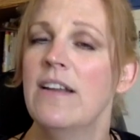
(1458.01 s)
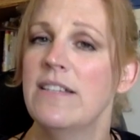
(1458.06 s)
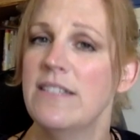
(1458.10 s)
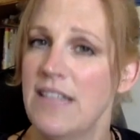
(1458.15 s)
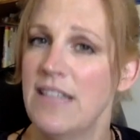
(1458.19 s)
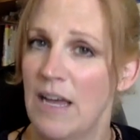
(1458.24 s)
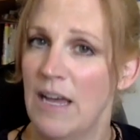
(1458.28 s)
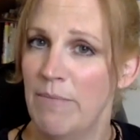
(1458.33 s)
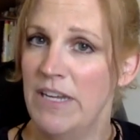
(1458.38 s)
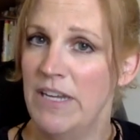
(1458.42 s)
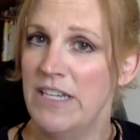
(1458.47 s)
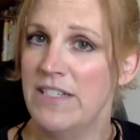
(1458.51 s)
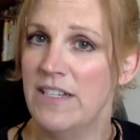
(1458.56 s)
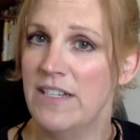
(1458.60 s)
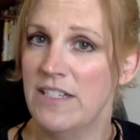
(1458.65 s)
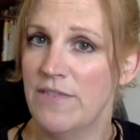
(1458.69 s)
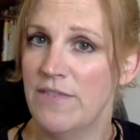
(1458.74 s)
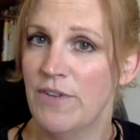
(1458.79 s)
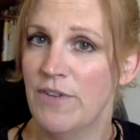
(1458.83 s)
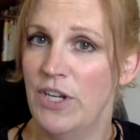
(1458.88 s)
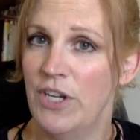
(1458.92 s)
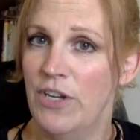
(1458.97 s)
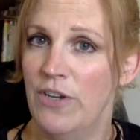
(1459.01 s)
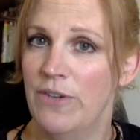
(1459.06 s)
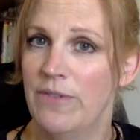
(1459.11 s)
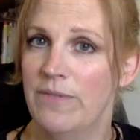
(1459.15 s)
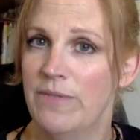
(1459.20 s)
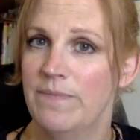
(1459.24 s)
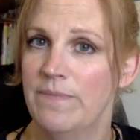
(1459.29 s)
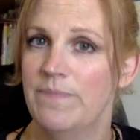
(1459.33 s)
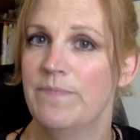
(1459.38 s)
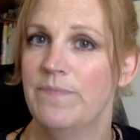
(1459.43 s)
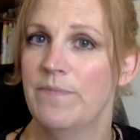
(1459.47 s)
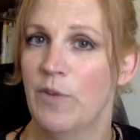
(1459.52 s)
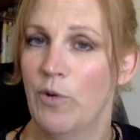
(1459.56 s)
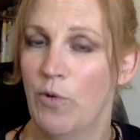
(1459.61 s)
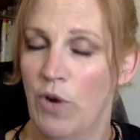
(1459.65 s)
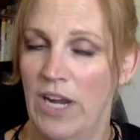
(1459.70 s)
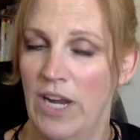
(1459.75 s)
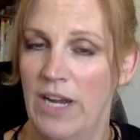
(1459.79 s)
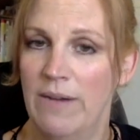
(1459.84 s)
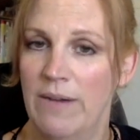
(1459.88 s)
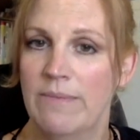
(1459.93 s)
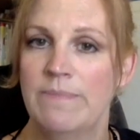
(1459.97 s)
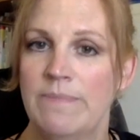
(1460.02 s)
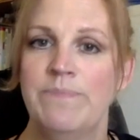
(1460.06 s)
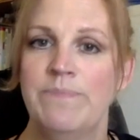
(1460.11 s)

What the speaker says: Does that make sense for you? Great.